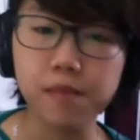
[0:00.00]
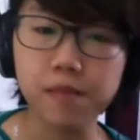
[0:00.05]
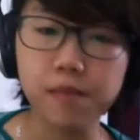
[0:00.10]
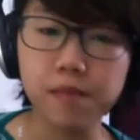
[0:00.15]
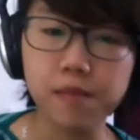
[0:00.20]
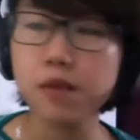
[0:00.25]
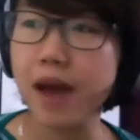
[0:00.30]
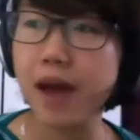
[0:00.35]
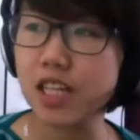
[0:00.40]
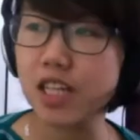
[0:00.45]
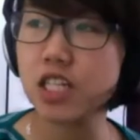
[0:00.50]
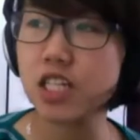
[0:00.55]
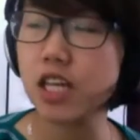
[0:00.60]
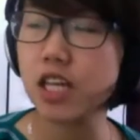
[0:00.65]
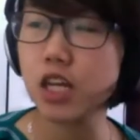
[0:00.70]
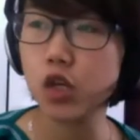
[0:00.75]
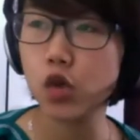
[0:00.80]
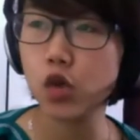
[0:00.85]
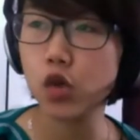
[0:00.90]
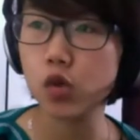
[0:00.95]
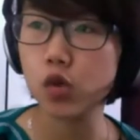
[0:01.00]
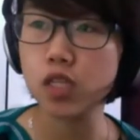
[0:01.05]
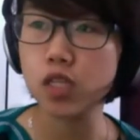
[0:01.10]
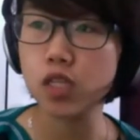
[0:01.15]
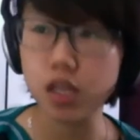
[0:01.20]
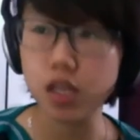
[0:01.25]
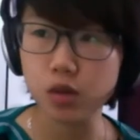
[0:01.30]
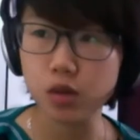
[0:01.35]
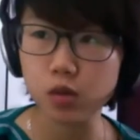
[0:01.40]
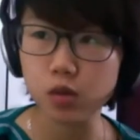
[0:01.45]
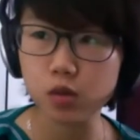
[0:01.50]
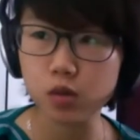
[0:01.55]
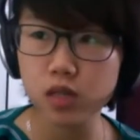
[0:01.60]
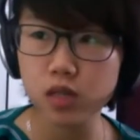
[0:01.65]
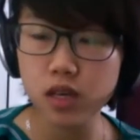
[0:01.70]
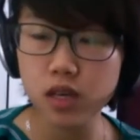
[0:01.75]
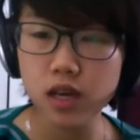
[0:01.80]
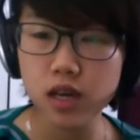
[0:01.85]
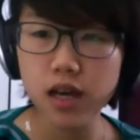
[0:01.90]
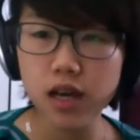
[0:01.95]
passion and your skills.
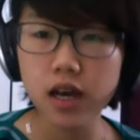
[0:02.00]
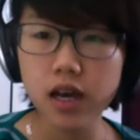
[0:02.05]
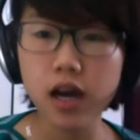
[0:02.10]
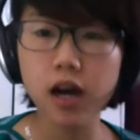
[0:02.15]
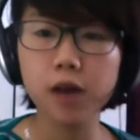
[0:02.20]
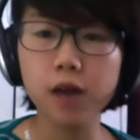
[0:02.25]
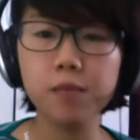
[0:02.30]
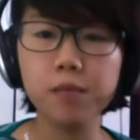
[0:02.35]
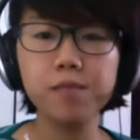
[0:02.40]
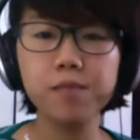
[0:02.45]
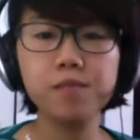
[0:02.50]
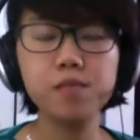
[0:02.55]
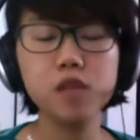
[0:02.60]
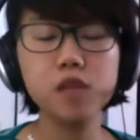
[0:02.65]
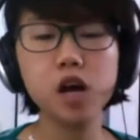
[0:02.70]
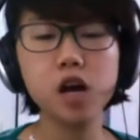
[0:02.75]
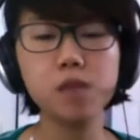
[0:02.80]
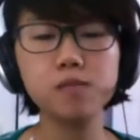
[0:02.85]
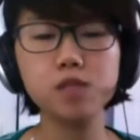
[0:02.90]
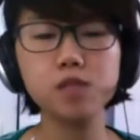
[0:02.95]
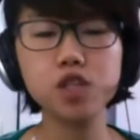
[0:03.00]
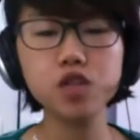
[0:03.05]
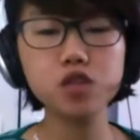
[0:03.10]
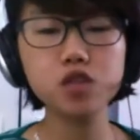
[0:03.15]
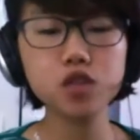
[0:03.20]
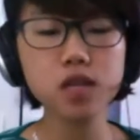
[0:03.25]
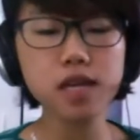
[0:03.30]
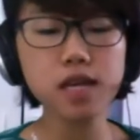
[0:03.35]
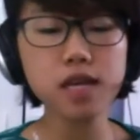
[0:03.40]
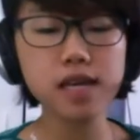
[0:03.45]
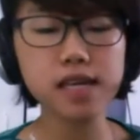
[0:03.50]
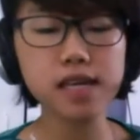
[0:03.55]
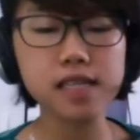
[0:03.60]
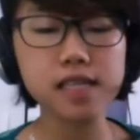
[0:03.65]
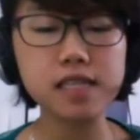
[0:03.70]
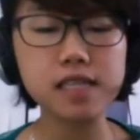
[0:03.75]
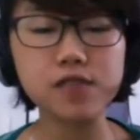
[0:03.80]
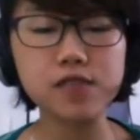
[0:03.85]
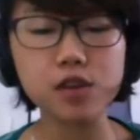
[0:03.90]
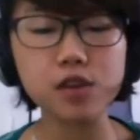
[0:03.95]
Usually an
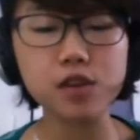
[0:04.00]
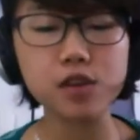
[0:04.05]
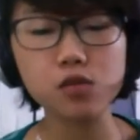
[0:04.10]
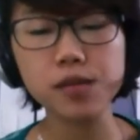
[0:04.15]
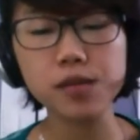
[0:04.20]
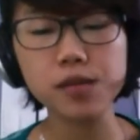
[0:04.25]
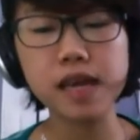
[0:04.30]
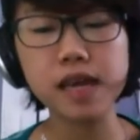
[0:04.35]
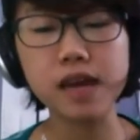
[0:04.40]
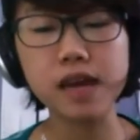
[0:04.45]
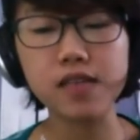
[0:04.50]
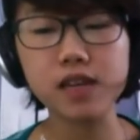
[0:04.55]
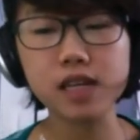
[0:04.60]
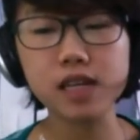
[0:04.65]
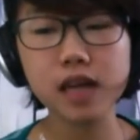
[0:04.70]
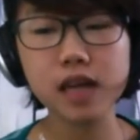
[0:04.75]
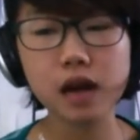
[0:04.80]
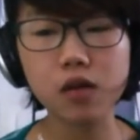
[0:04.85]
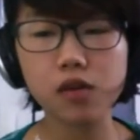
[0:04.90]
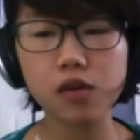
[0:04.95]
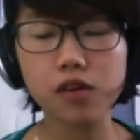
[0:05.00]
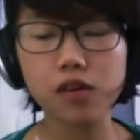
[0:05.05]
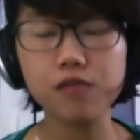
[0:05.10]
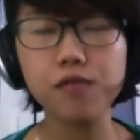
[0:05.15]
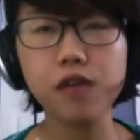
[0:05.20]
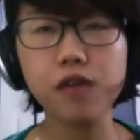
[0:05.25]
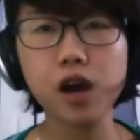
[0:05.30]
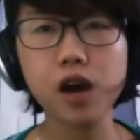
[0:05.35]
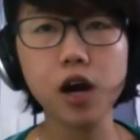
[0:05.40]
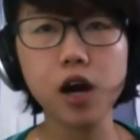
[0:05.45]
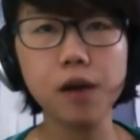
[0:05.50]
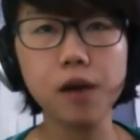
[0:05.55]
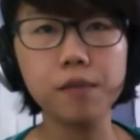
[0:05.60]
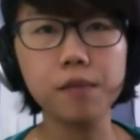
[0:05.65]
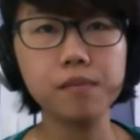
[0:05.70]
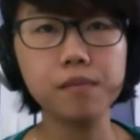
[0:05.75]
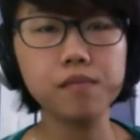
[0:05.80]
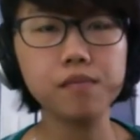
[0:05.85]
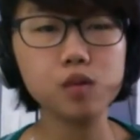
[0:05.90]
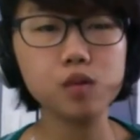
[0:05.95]
interview will be carried out with
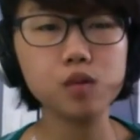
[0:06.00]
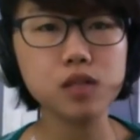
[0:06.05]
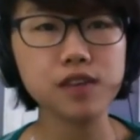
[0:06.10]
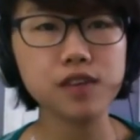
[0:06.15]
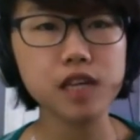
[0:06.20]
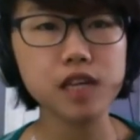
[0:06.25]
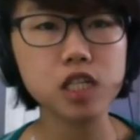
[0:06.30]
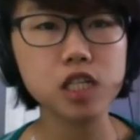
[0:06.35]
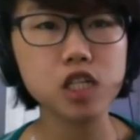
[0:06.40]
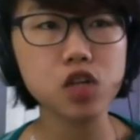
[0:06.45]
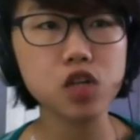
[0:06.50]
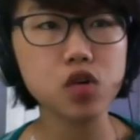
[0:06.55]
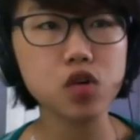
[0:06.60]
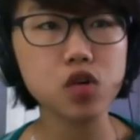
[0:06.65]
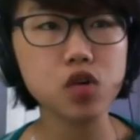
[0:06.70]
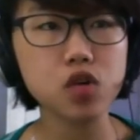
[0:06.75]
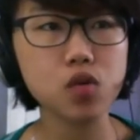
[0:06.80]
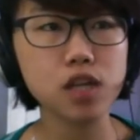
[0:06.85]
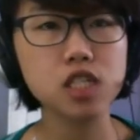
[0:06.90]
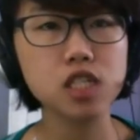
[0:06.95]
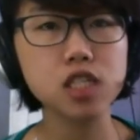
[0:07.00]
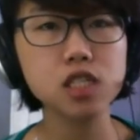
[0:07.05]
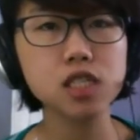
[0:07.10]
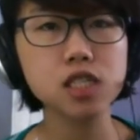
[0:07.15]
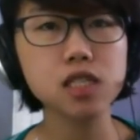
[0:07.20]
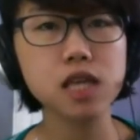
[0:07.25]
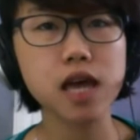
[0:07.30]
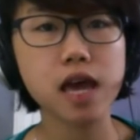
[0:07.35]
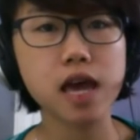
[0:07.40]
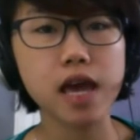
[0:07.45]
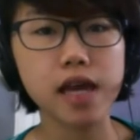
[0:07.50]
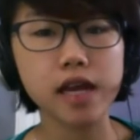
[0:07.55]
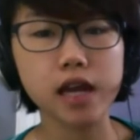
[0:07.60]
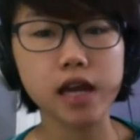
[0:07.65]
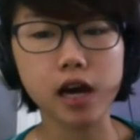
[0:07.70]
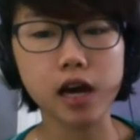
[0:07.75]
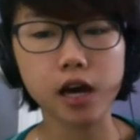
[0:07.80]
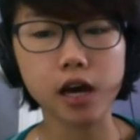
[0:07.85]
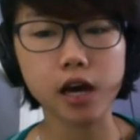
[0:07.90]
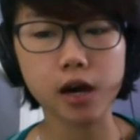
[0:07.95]
motivational questions
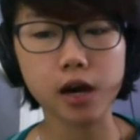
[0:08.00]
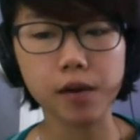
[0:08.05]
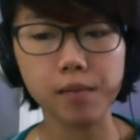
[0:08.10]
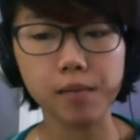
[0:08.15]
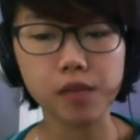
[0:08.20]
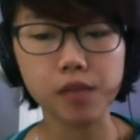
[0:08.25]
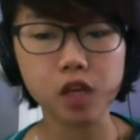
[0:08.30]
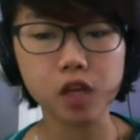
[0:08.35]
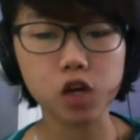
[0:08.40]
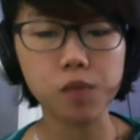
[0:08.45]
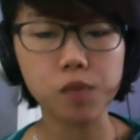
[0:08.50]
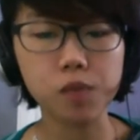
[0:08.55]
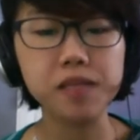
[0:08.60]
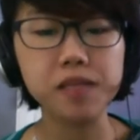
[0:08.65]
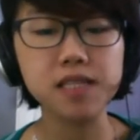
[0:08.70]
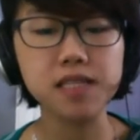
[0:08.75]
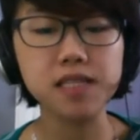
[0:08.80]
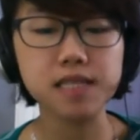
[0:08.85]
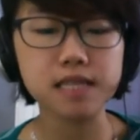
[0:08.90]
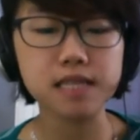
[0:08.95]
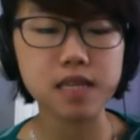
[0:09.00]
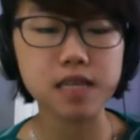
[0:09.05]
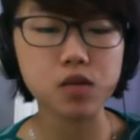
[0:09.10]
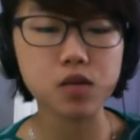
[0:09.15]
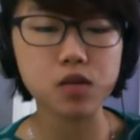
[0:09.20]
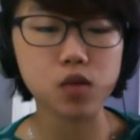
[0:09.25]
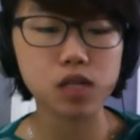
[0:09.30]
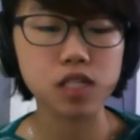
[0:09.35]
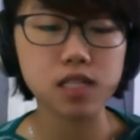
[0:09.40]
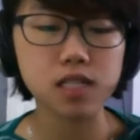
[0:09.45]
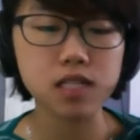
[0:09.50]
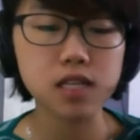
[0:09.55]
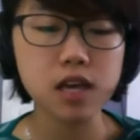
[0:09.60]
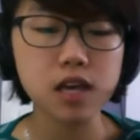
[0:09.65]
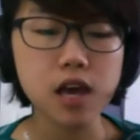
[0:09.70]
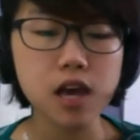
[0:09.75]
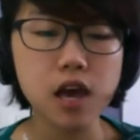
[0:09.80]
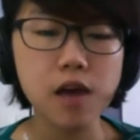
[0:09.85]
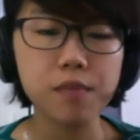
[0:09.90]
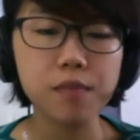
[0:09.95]
and competency questions,
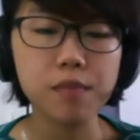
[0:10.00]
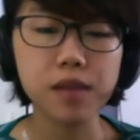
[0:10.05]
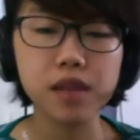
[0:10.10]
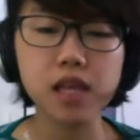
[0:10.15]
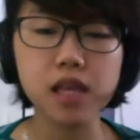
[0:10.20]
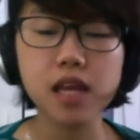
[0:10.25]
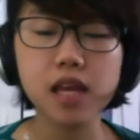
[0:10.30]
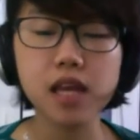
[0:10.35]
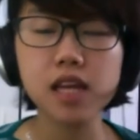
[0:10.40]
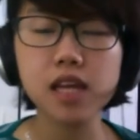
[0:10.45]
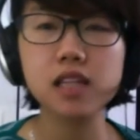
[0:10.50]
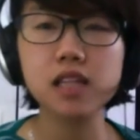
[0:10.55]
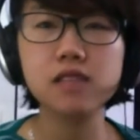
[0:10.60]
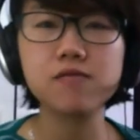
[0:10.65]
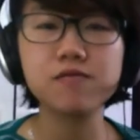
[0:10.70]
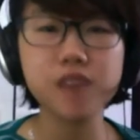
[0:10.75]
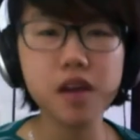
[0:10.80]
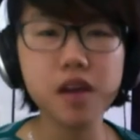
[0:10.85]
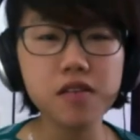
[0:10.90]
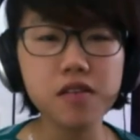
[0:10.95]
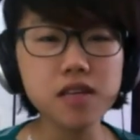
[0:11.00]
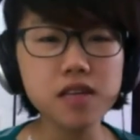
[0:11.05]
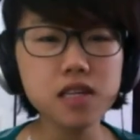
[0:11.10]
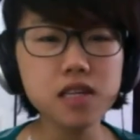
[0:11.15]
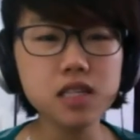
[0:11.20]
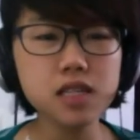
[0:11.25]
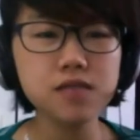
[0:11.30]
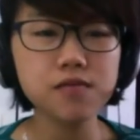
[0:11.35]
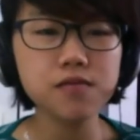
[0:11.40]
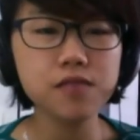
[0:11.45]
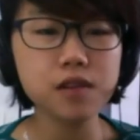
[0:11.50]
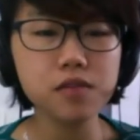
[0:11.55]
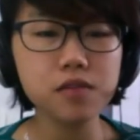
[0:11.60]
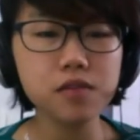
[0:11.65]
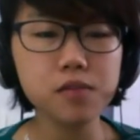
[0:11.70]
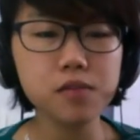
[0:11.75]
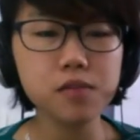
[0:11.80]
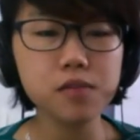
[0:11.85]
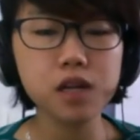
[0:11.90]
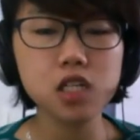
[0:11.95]
but then it varies very
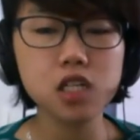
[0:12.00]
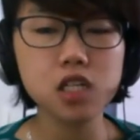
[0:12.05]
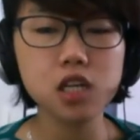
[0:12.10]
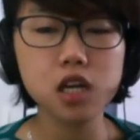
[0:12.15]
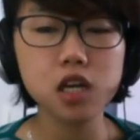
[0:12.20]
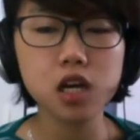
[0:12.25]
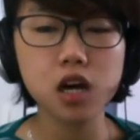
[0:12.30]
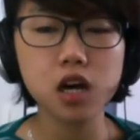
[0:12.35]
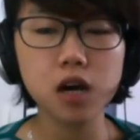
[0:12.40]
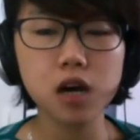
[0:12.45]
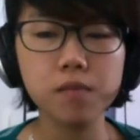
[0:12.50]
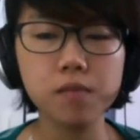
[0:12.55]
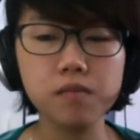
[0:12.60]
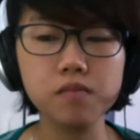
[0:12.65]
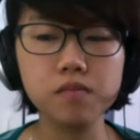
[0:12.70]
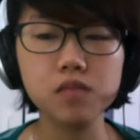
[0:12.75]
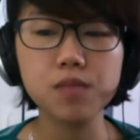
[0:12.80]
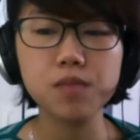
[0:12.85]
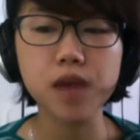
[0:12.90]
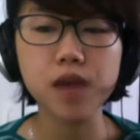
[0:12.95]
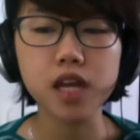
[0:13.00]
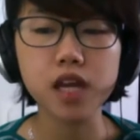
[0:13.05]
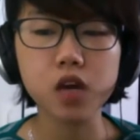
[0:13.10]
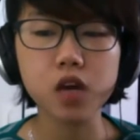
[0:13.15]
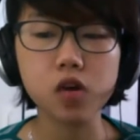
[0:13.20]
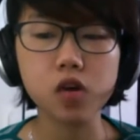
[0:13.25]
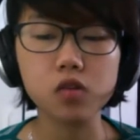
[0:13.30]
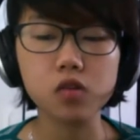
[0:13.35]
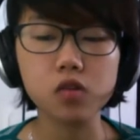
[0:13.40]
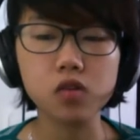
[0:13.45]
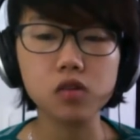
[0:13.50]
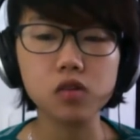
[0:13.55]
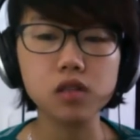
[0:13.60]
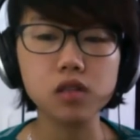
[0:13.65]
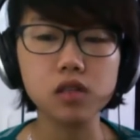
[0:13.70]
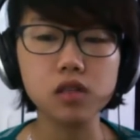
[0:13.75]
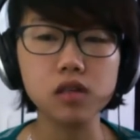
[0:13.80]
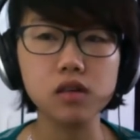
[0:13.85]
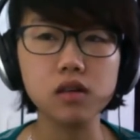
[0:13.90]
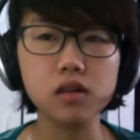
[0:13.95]
much depending on
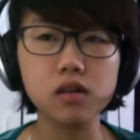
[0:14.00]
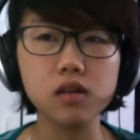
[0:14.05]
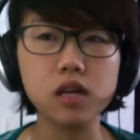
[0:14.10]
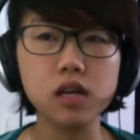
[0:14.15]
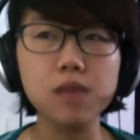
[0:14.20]
the